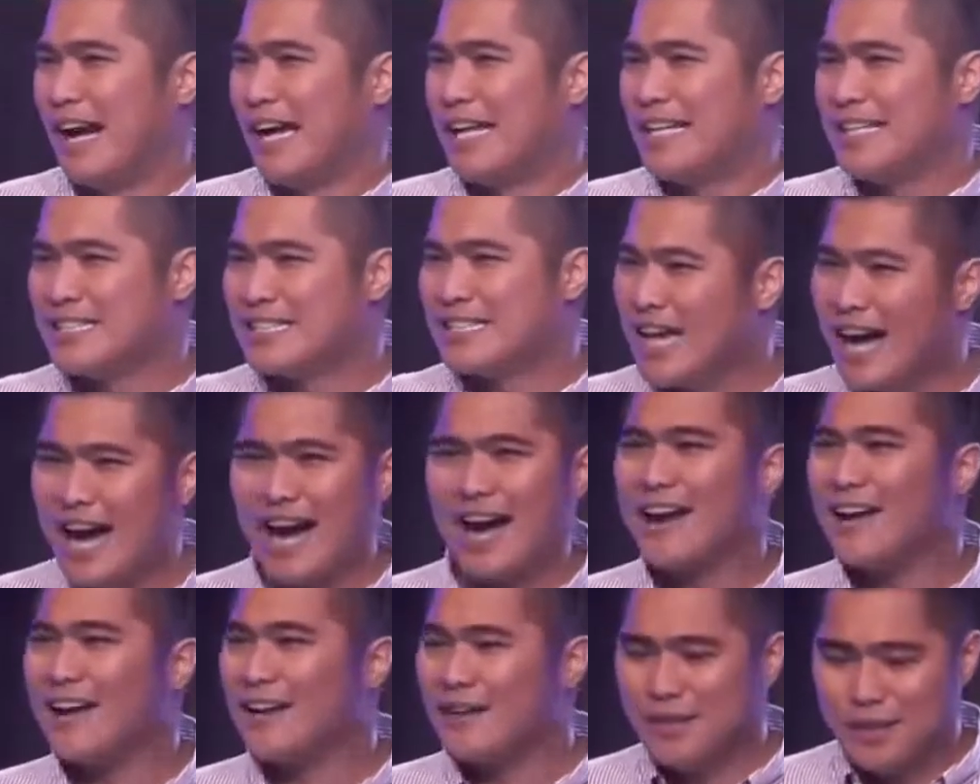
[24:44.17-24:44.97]

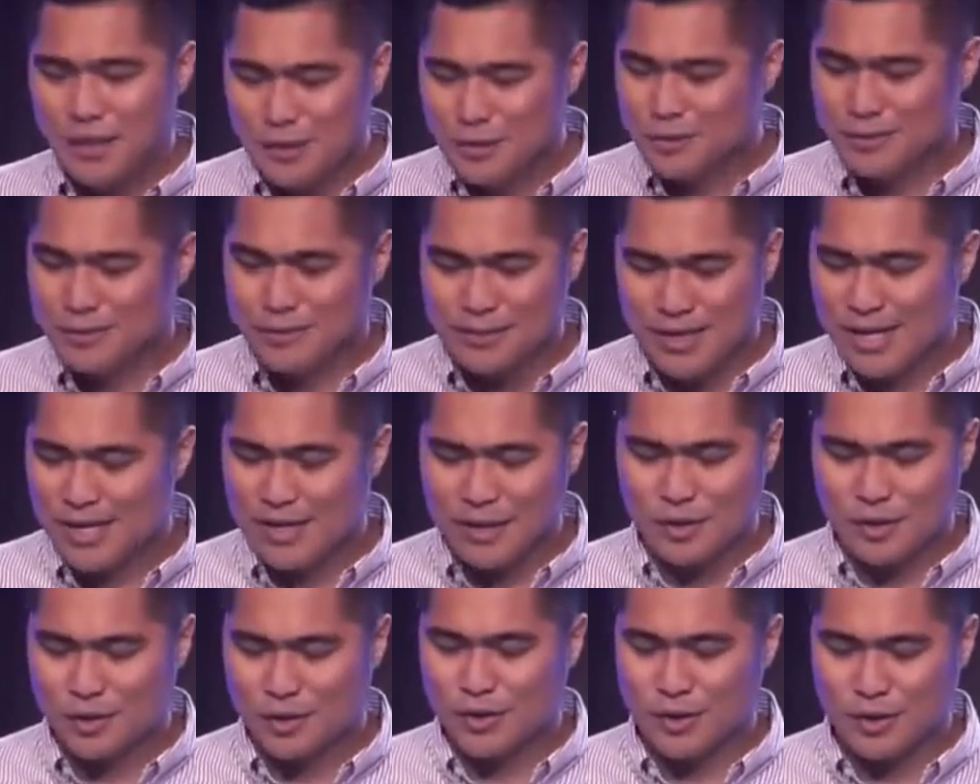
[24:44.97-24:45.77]
entire new
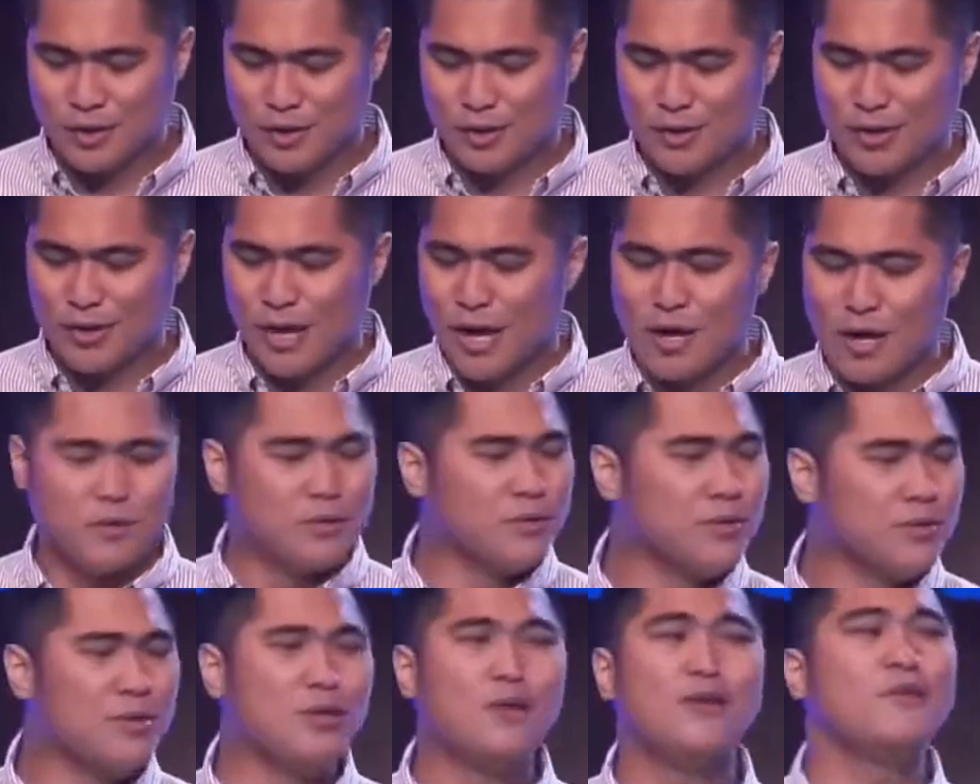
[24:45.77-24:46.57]
nation,
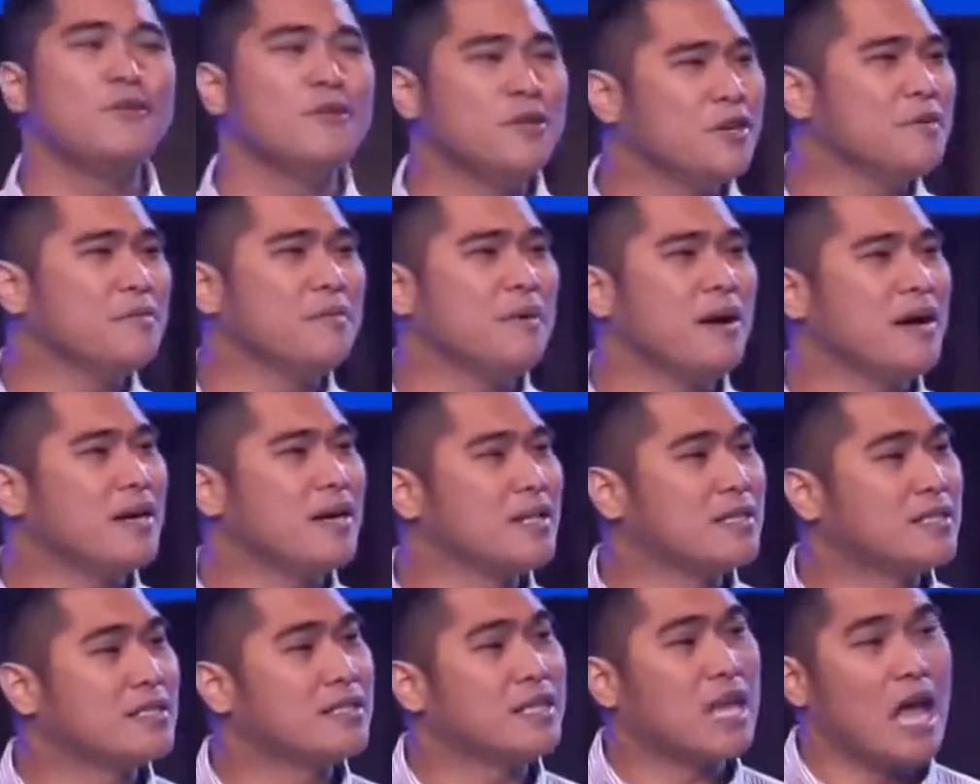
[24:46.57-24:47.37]
new
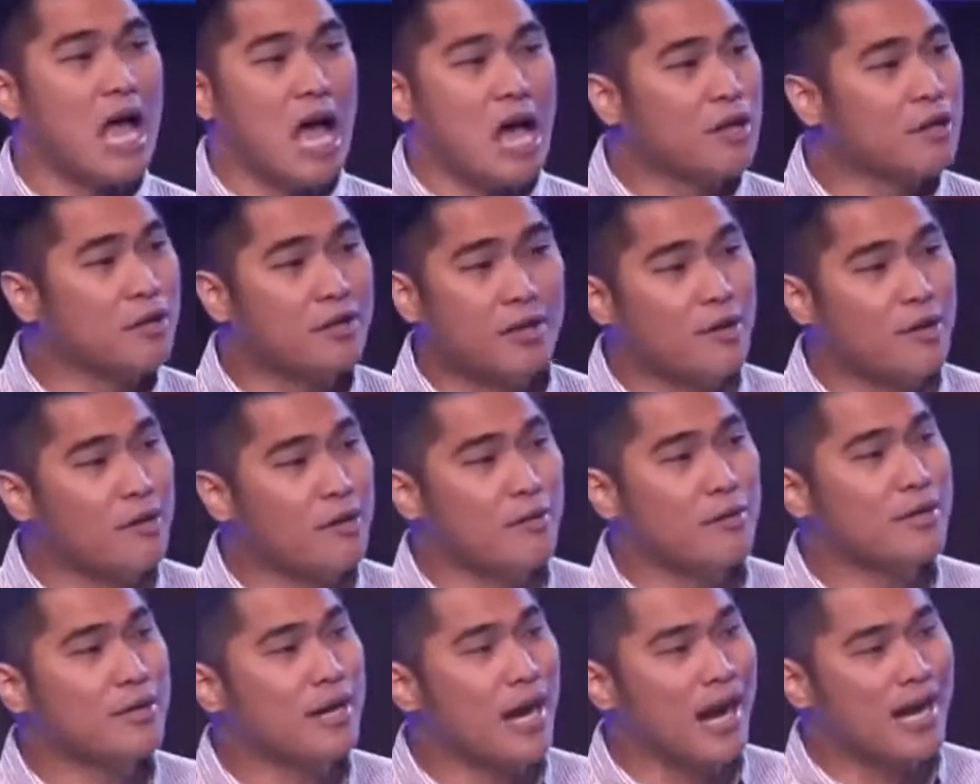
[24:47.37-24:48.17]
humans,
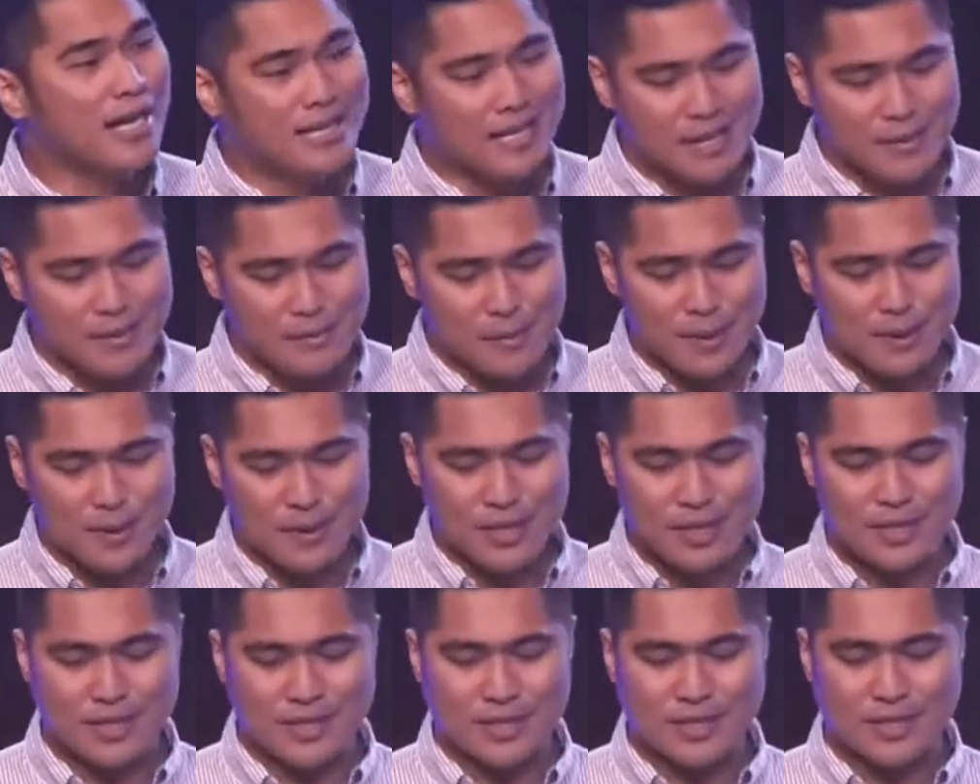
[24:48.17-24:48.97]
new God
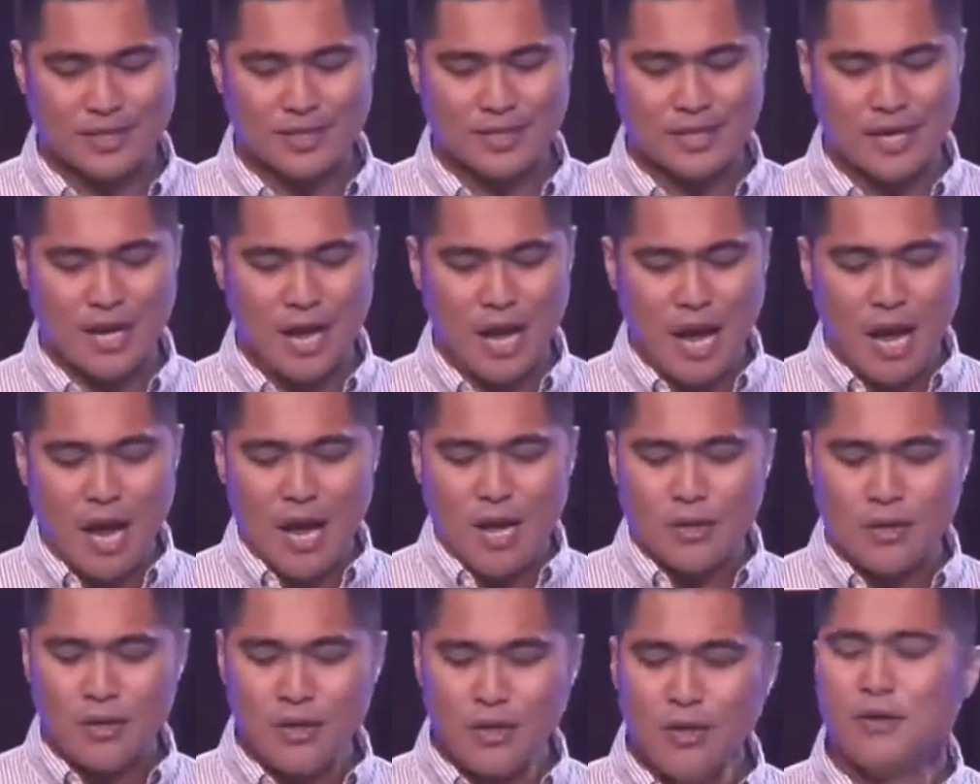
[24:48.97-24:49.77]
images,
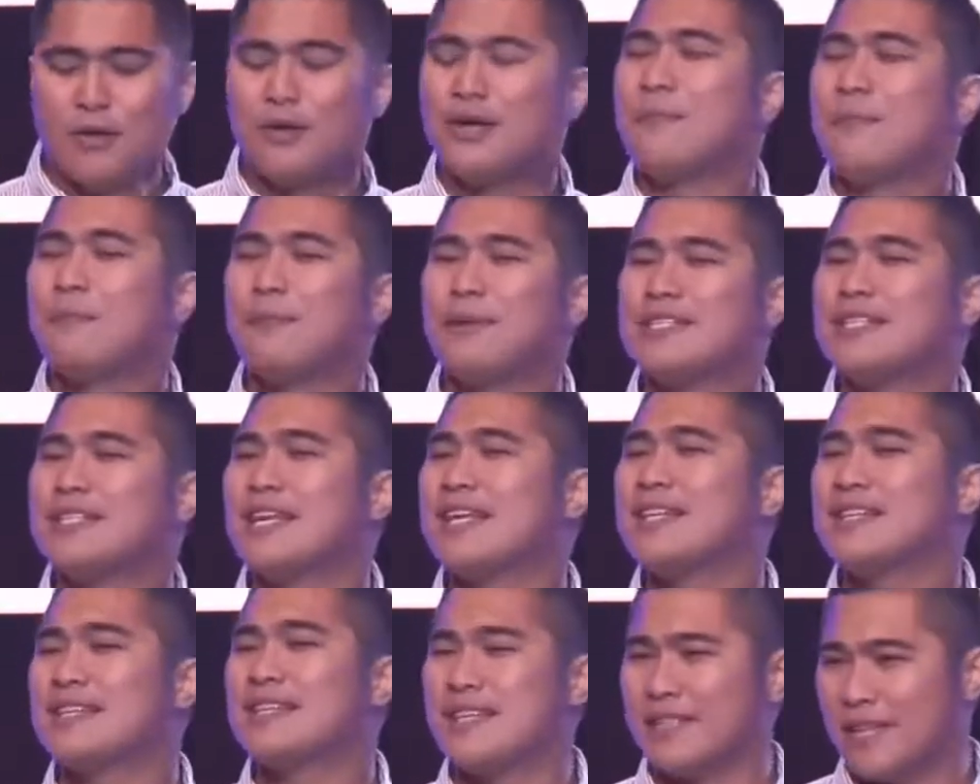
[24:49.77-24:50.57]
new
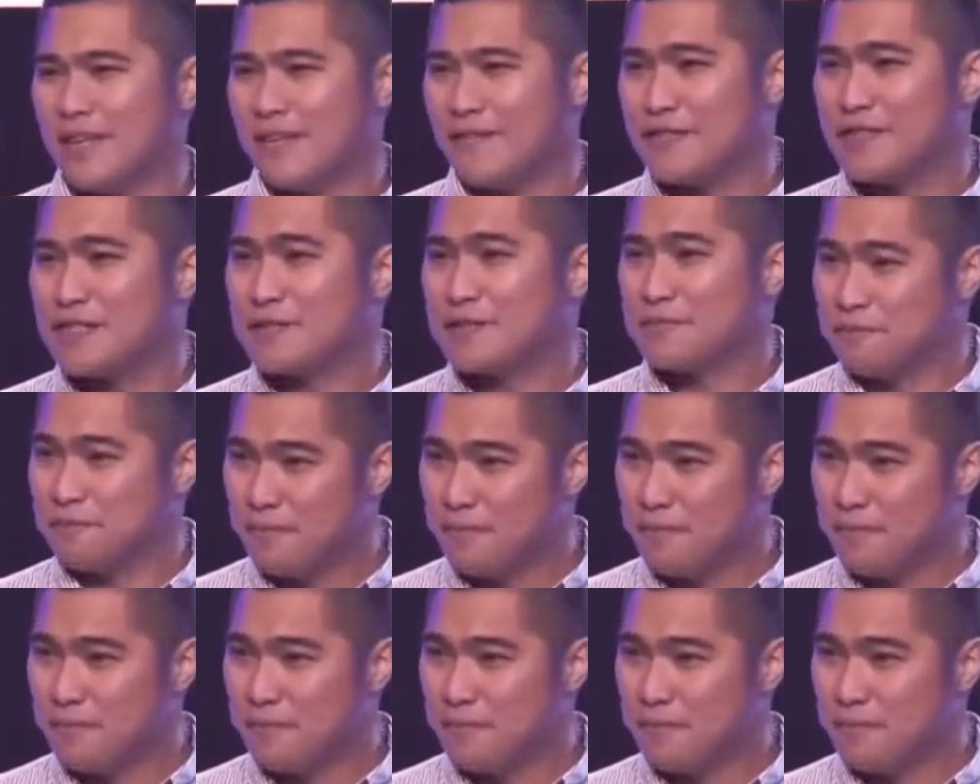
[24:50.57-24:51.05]
representatives.